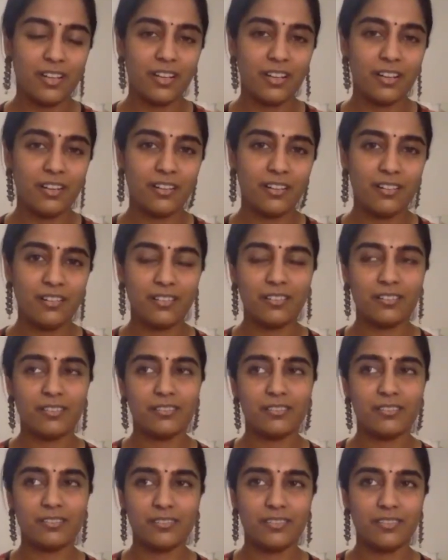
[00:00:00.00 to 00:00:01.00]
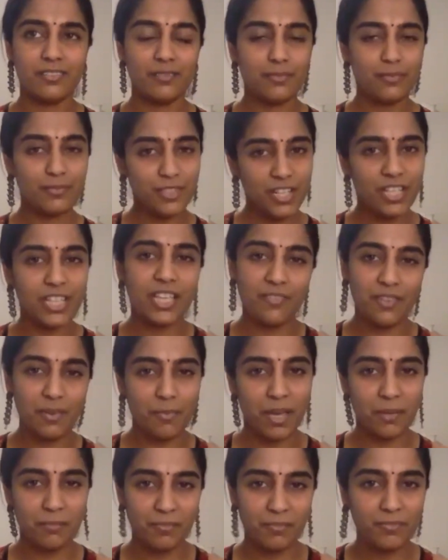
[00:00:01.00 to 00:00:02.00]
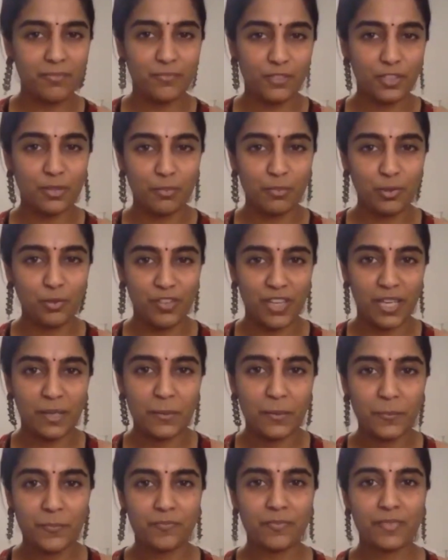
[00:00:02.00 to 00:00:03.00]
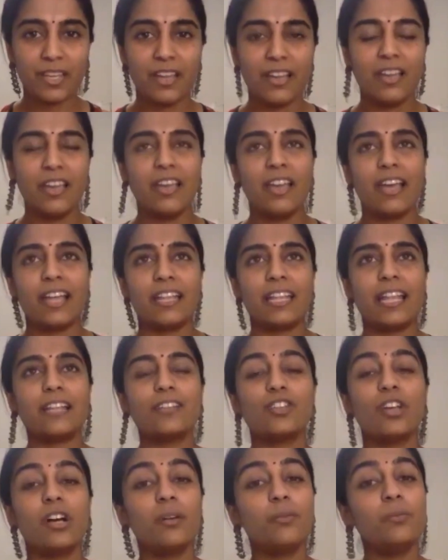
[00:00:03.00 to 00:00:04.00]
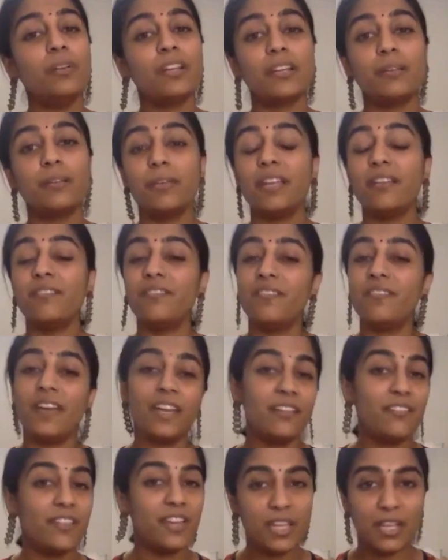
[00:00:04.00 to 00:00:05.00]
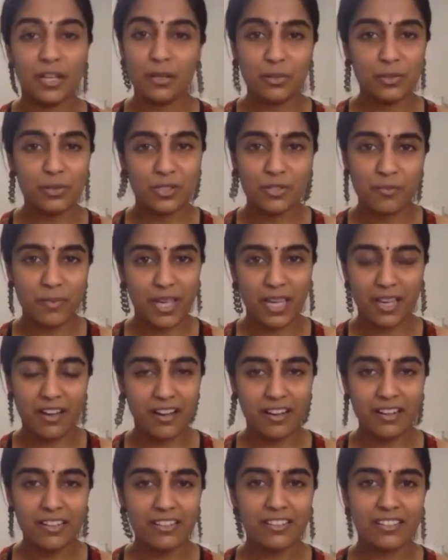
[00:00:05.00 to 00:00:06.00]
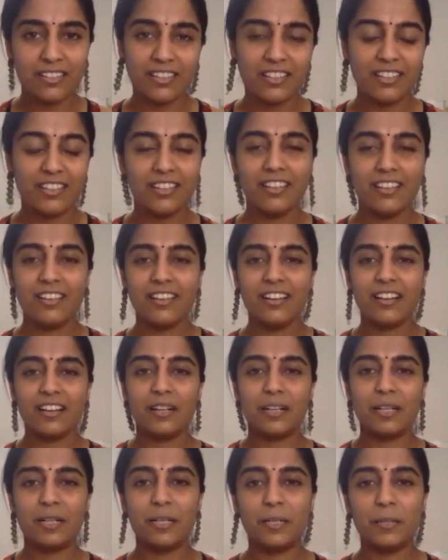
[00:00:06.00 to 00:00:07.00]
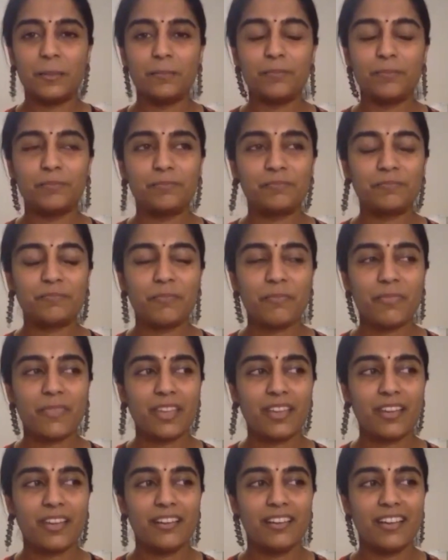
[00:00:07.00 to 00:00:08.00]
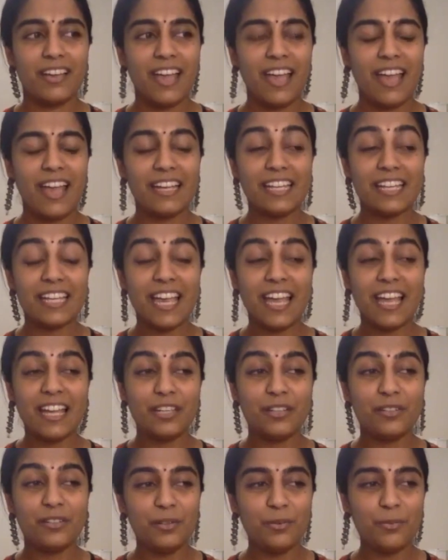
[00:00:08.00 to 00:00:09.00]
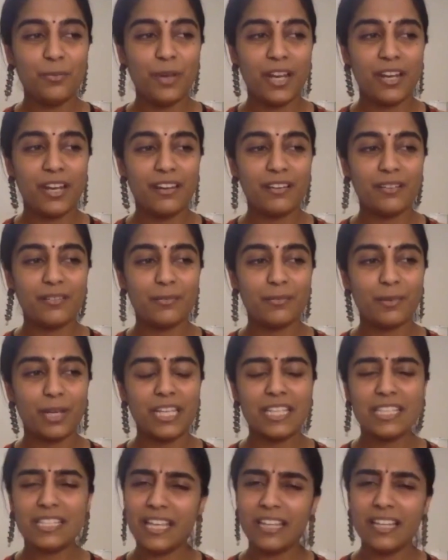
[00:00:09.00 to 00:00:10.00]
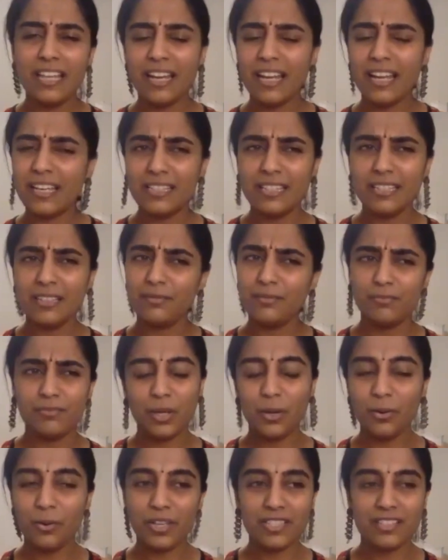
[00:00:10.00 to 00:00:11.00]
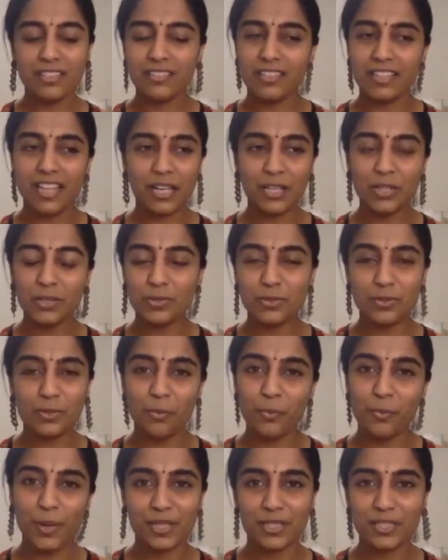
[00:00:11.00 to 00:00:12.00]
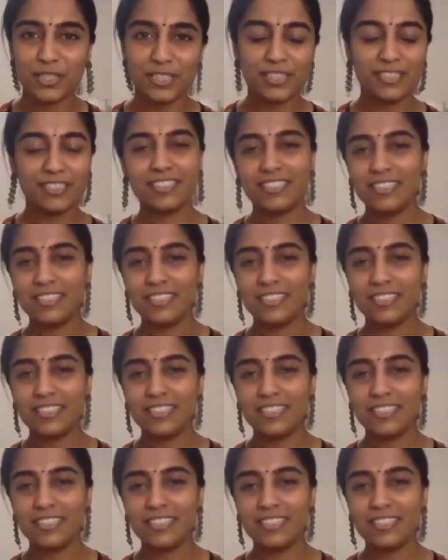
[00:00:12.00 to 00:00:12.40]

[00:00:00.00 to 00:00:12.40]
Sridevi ma'am for the movie. And that song will remain very, very close to my heart. And when he said that, I said, okay sir, thank you so much.